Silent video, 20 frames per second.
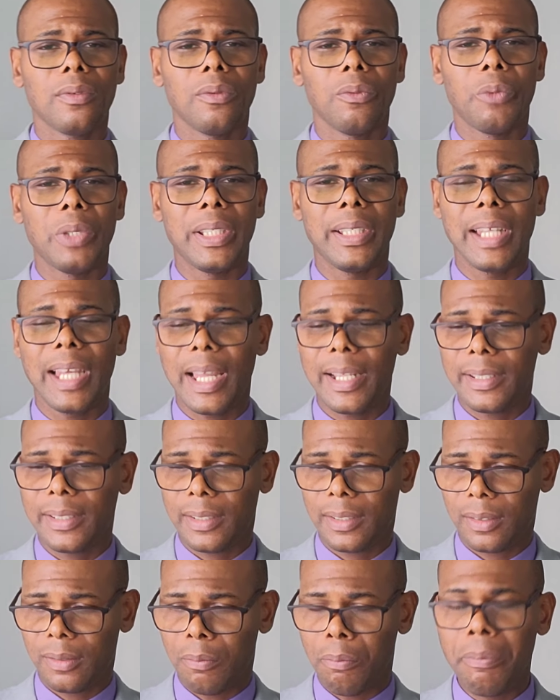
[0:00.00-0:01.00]
with
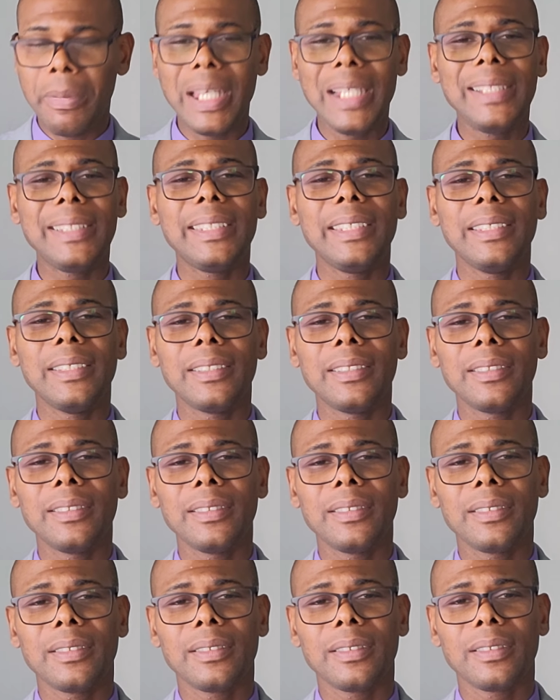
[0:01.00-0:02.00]
that meeting,
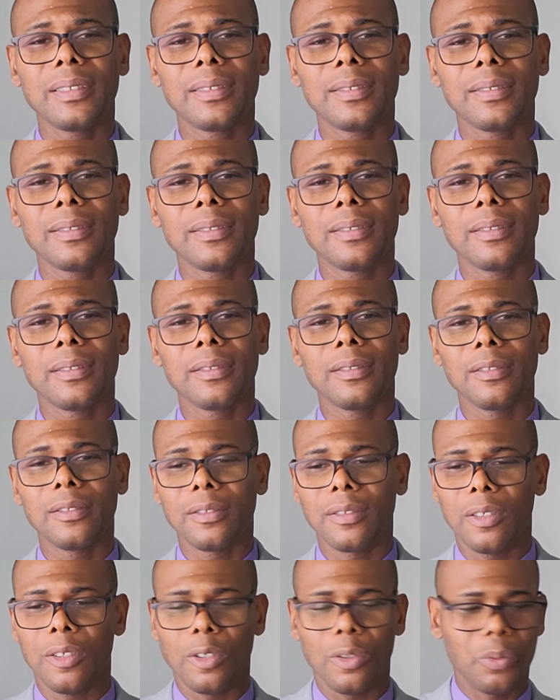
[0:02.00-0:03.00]

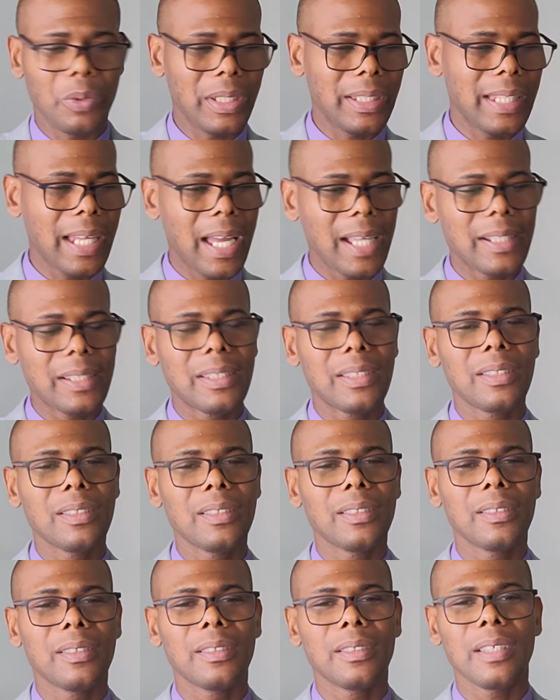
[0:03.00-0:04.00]
or with that
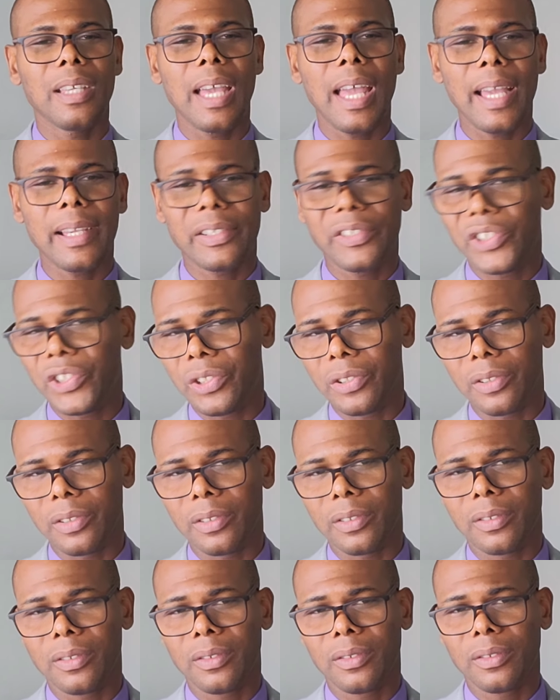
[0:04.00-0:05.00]

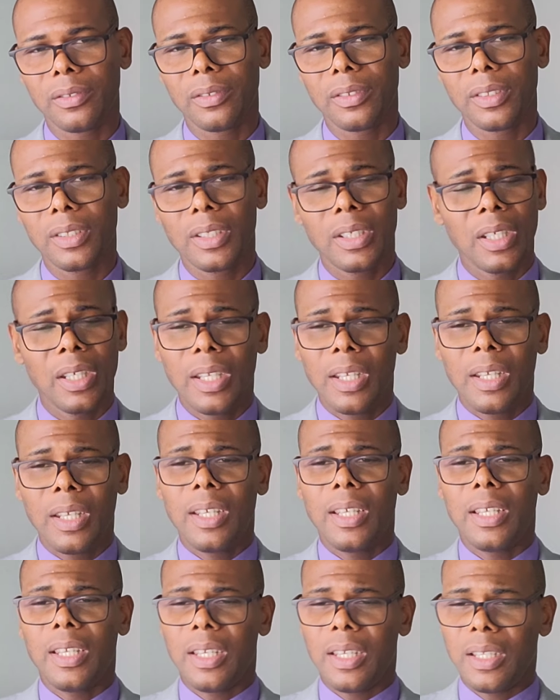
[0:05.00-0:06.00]
action.
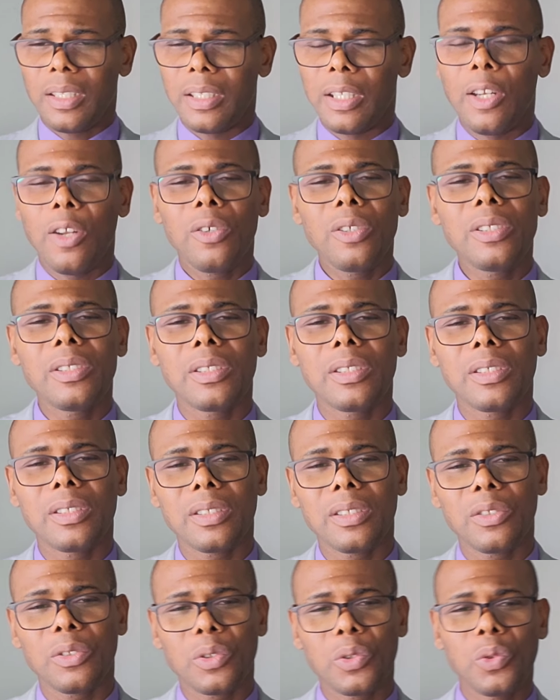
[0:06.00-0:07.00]
The Lord
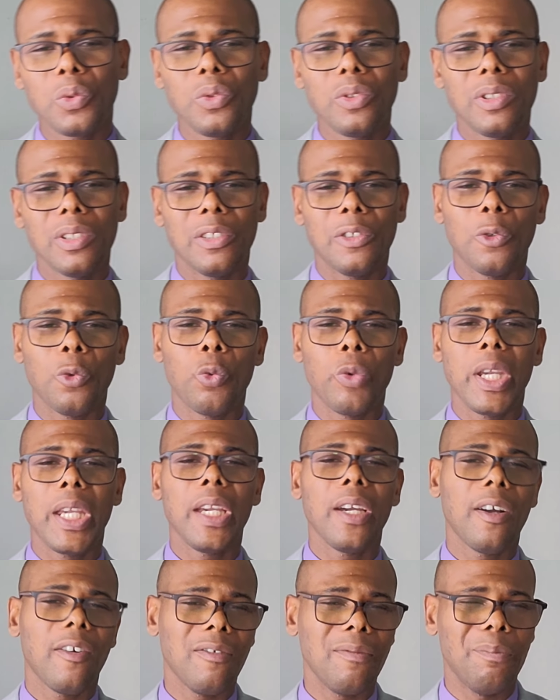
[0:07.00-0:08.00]
stood in the
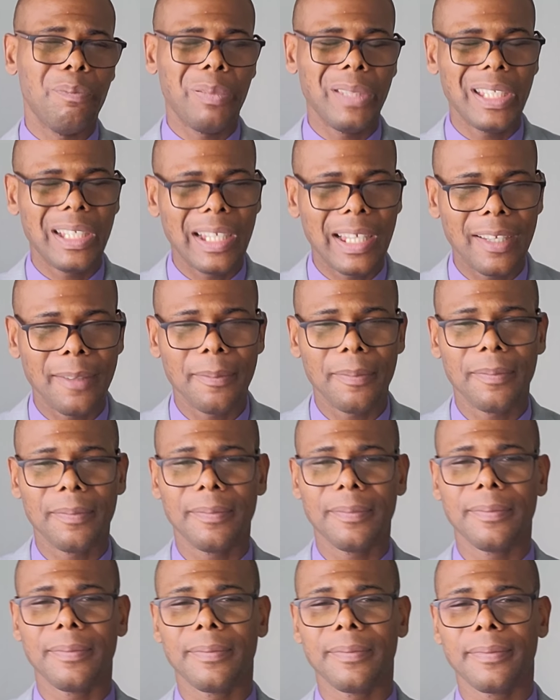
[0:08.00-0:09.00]
way of Balaam,
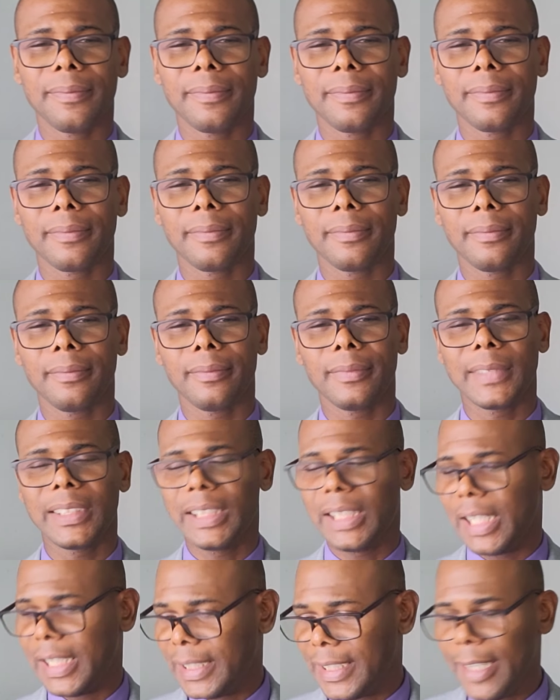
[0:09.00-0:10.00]

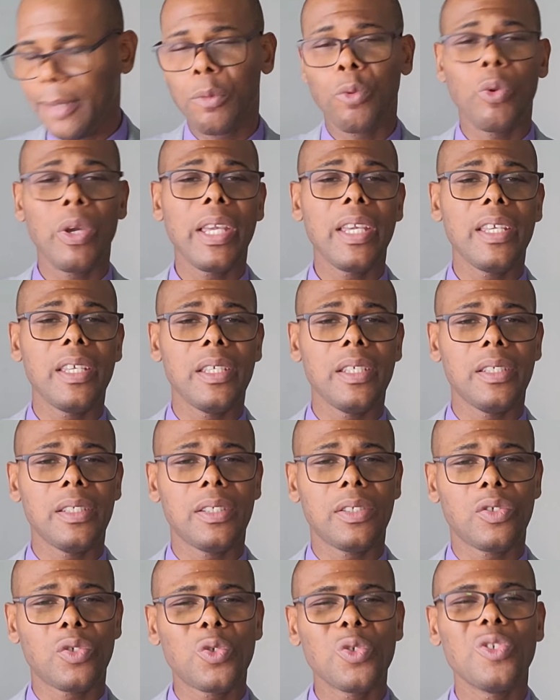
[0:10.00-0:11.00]
in the same way he
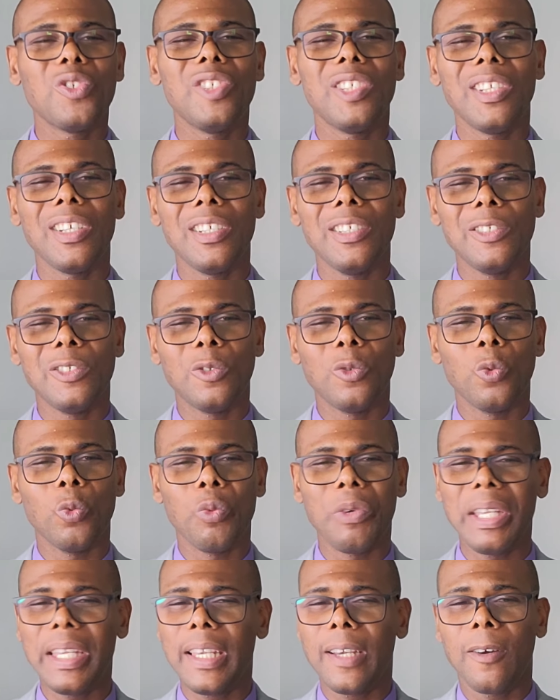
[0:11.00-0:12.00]
stood in the
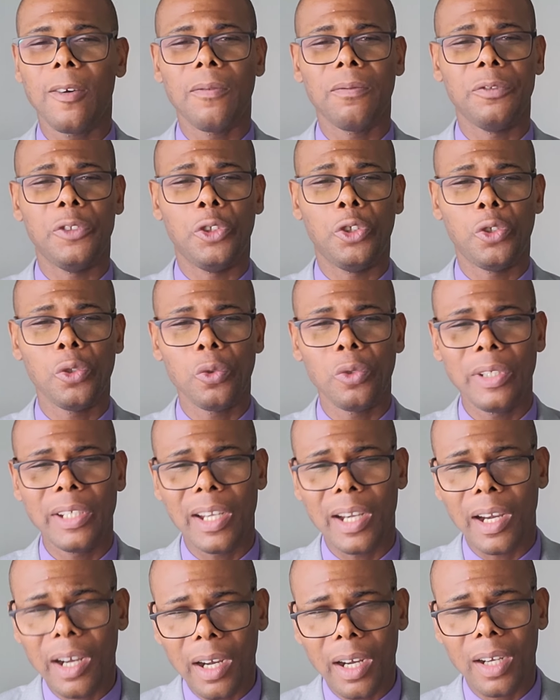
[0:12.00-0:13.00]
way of
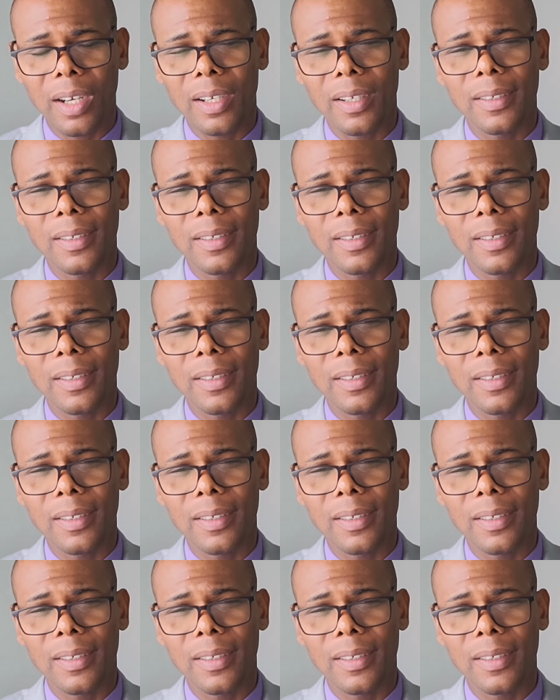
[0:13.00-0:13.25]
Jonah.